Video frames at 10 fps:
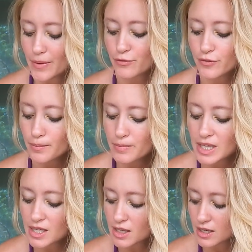But for
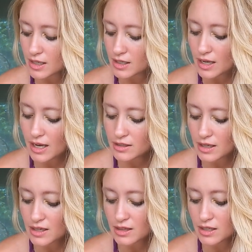me, and
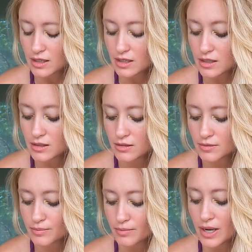I think
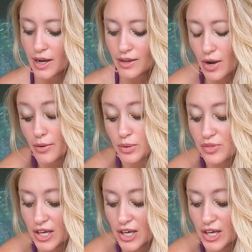I would